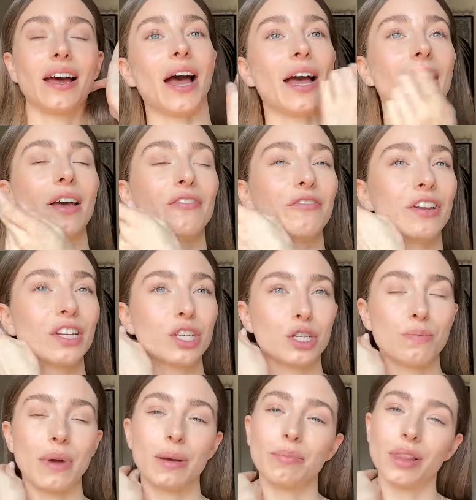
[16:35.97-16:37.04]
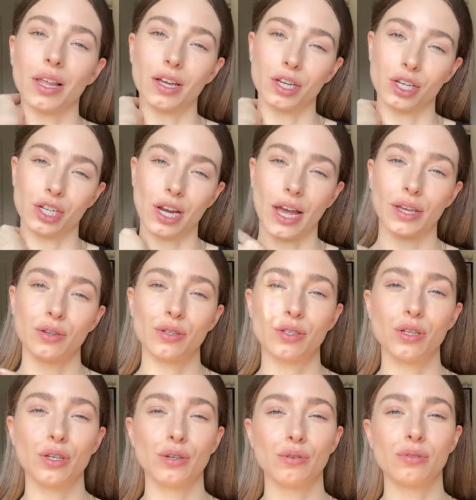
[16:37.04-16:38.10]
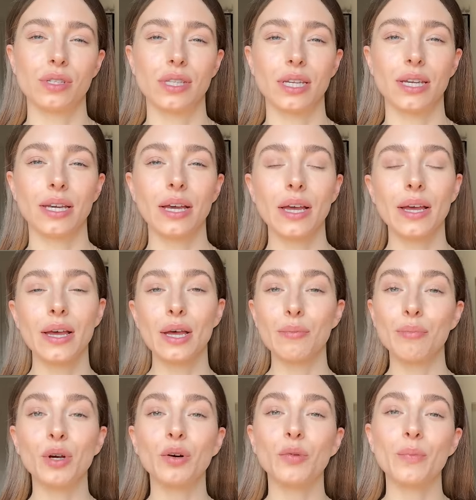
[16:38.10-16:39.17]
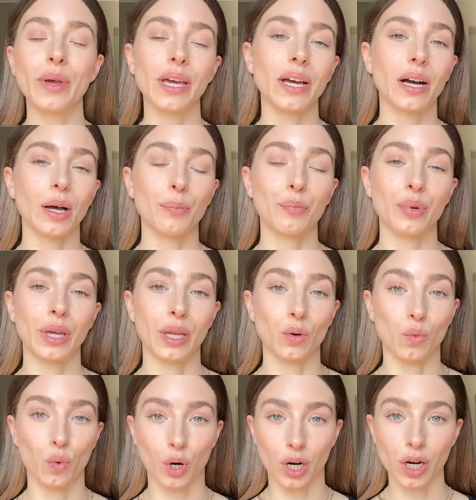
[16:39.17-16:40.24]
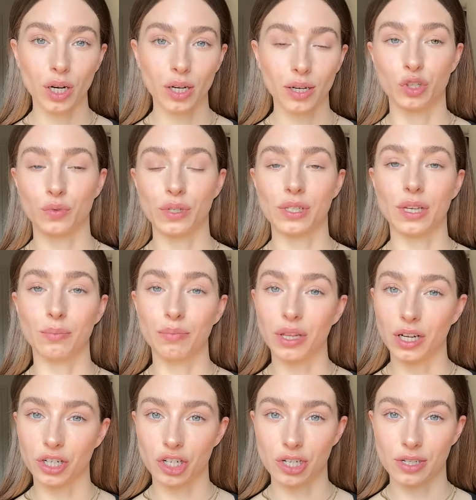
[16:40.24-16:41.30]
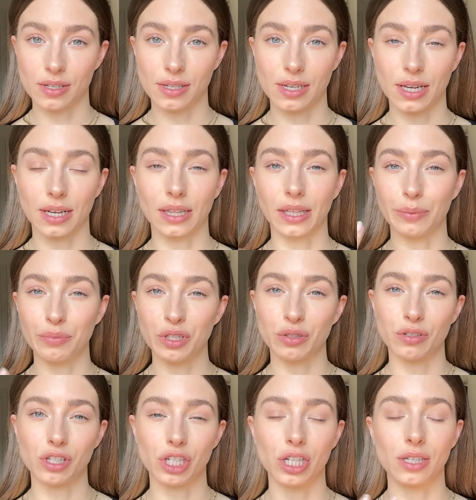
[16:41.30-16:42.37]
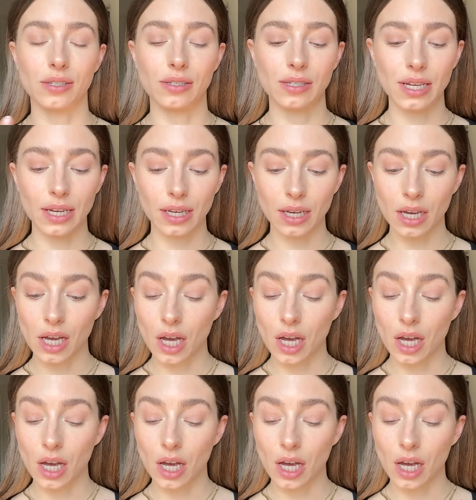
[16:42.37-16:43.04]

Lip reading: I finished my blush. I used to use the Milk Makeup in Work, which was a blush stick, lip to cheek stick.